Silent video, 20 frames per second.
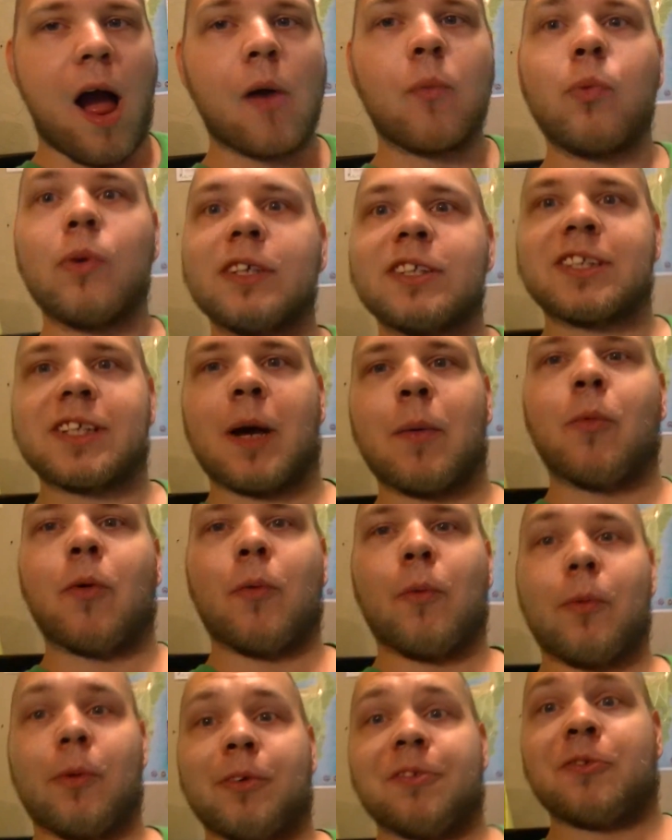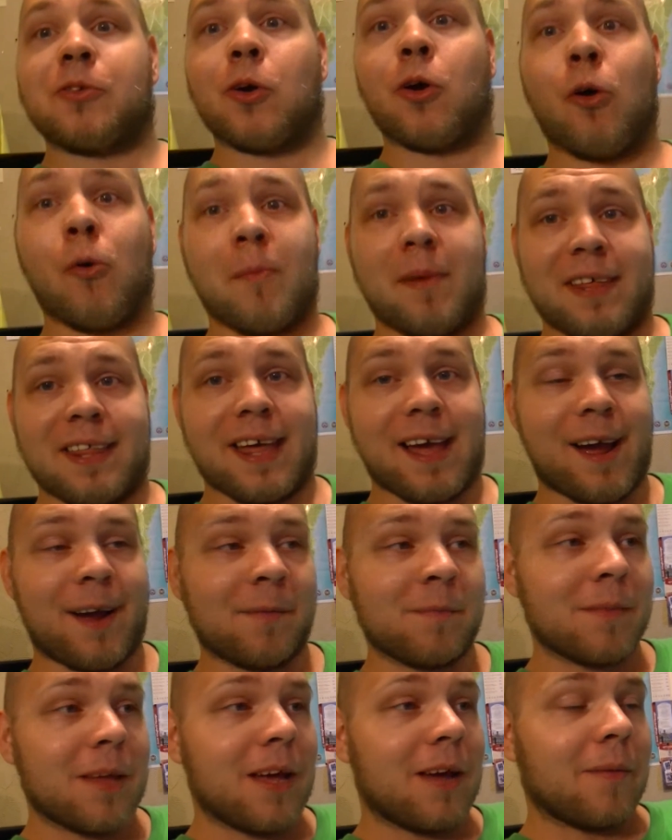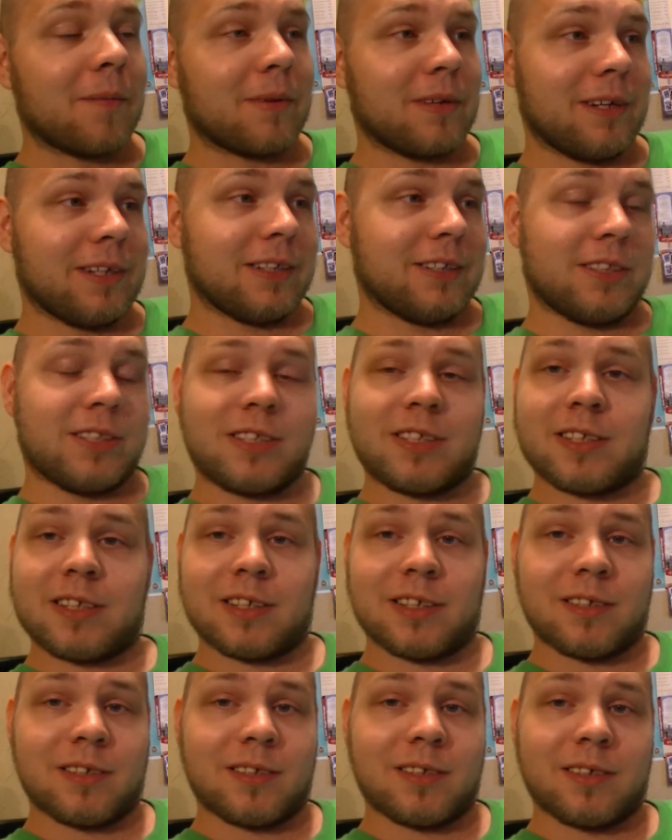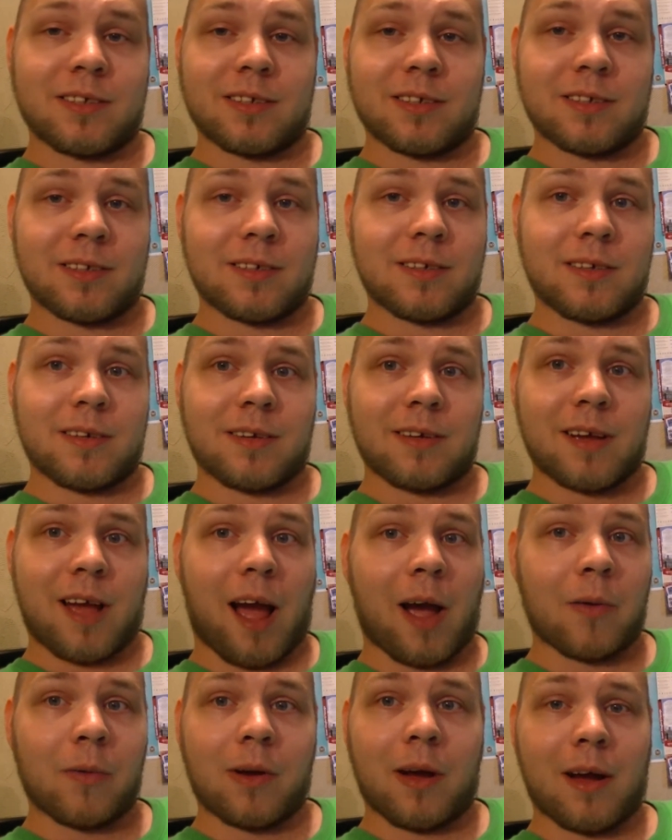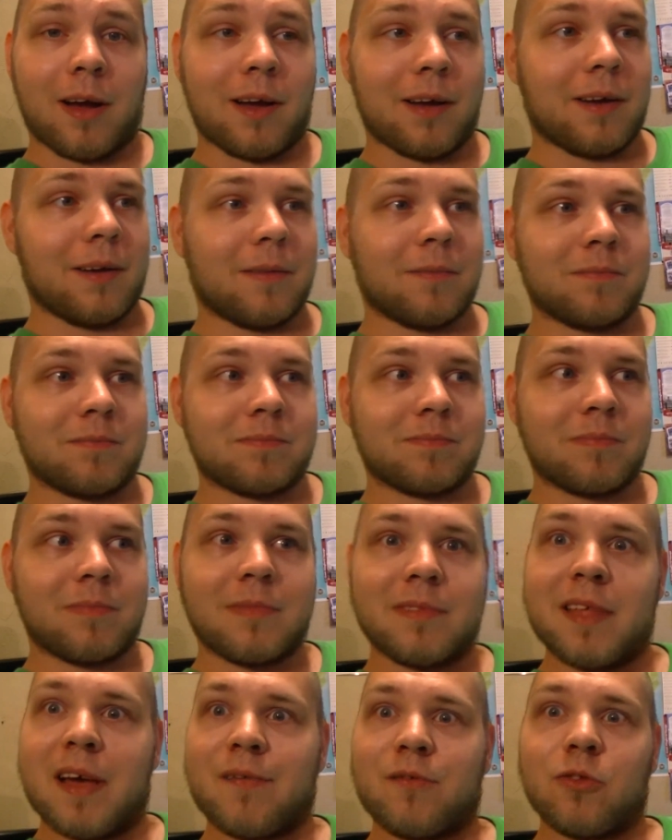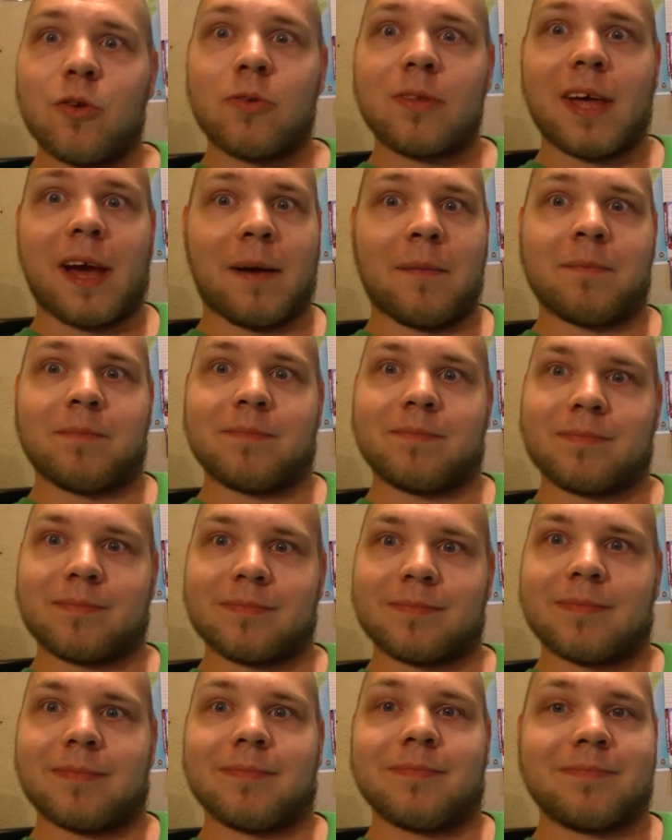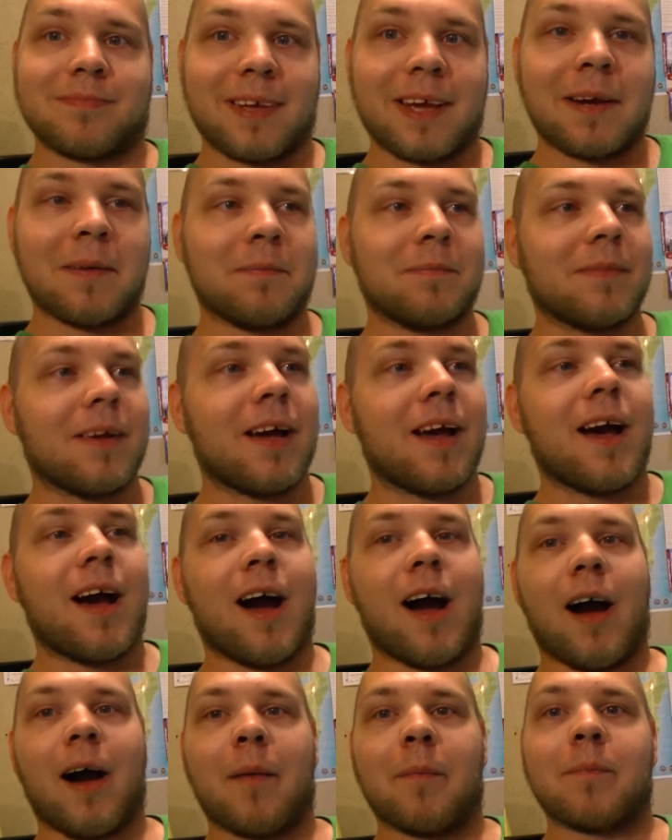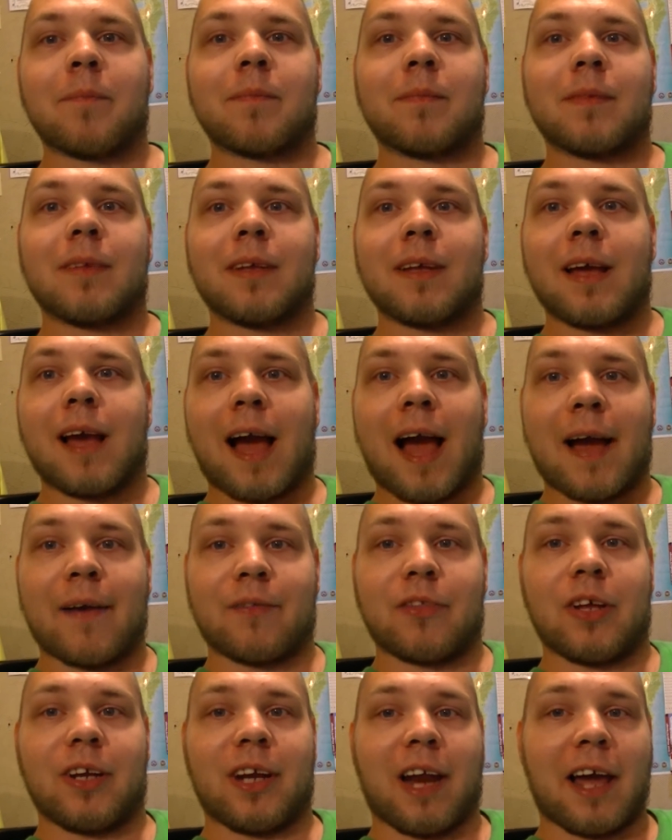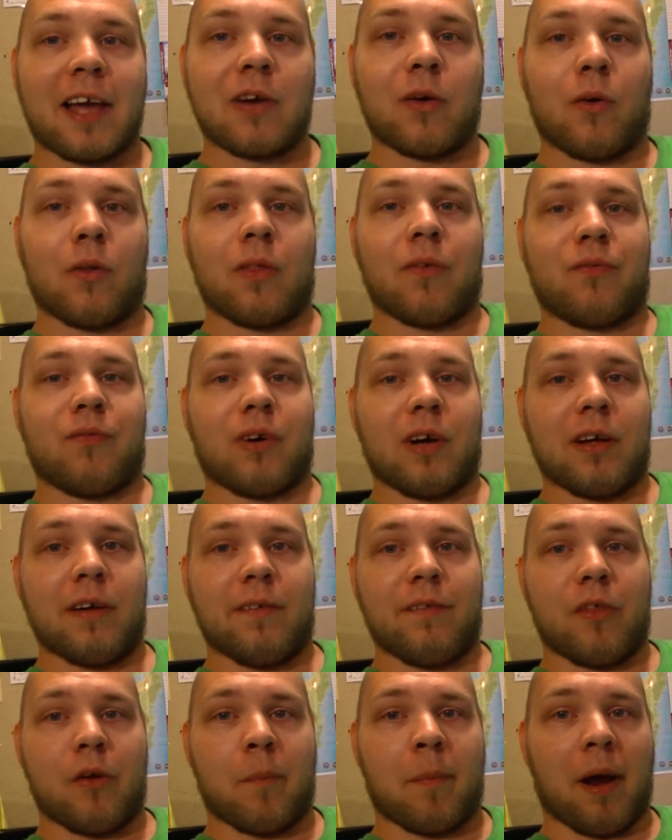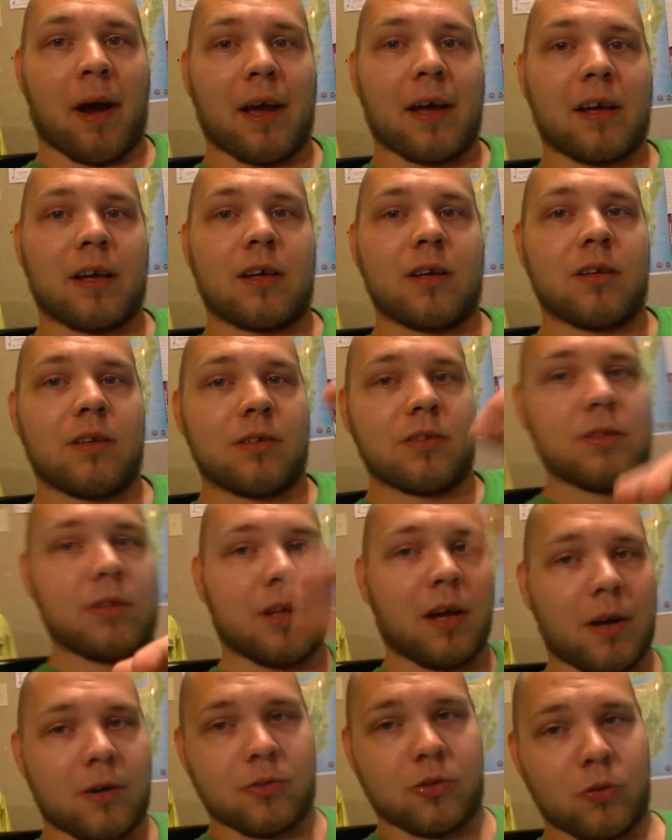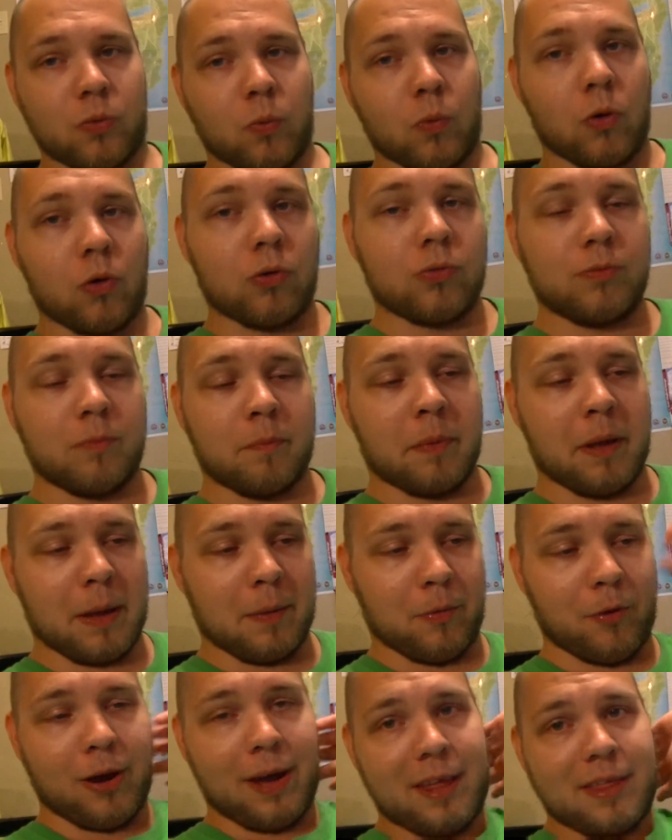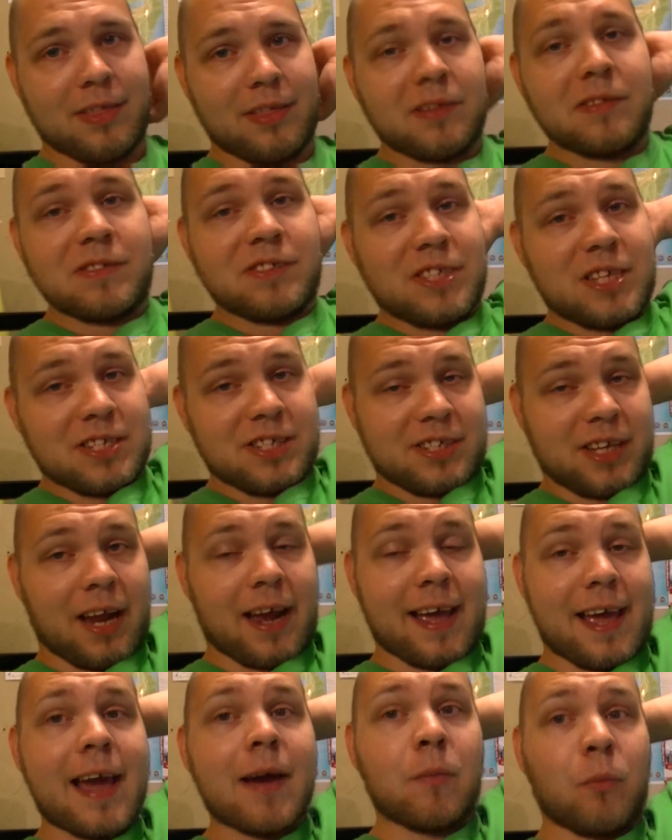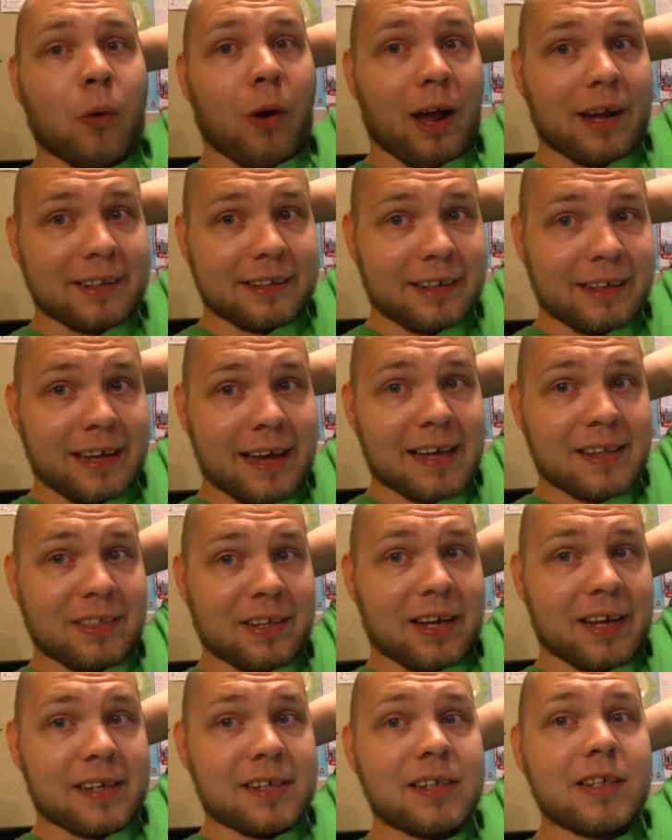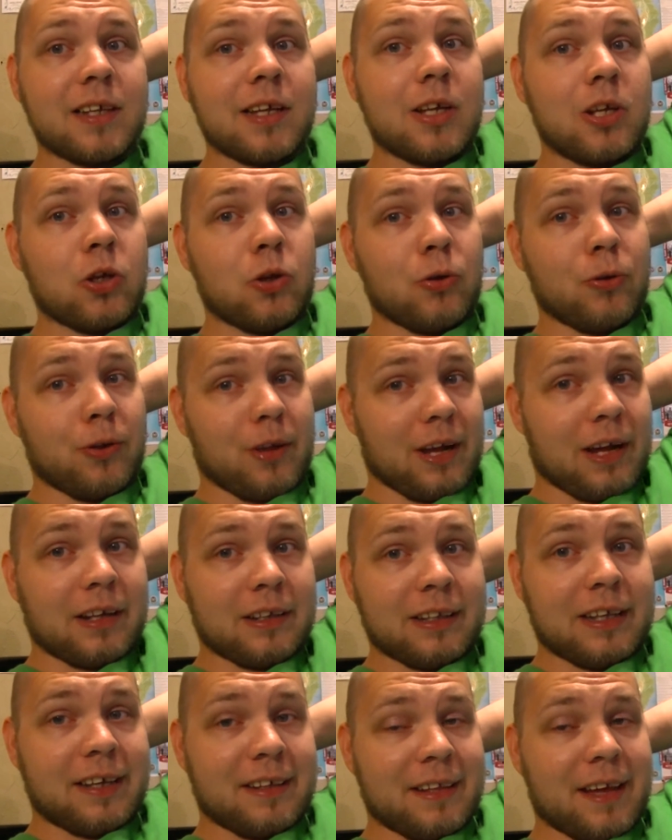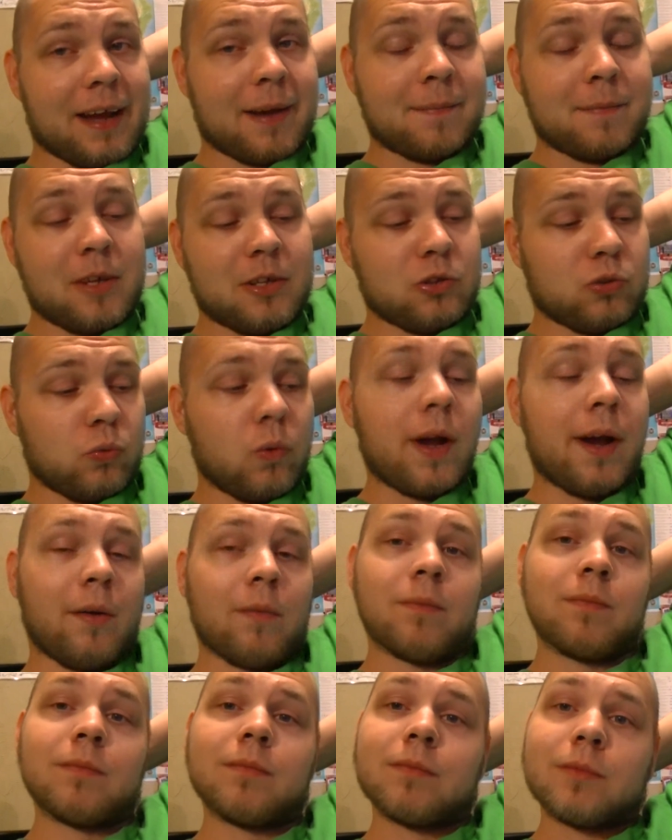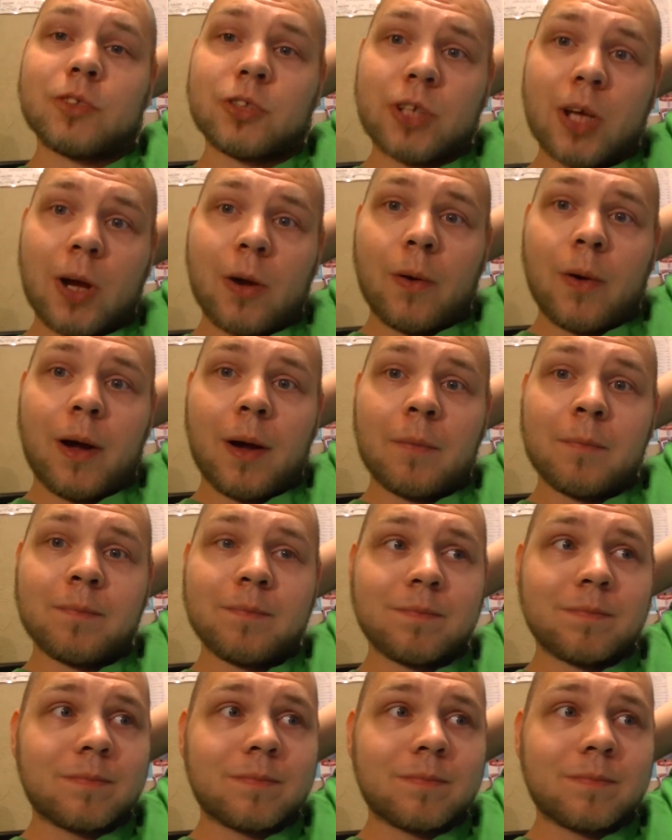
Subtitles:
wish someone would have told me that, because I never knew that. Yeah. I have the light on the front of the bike, you know, to warn people, and since I am riding at night, you're gonna need that as well. So,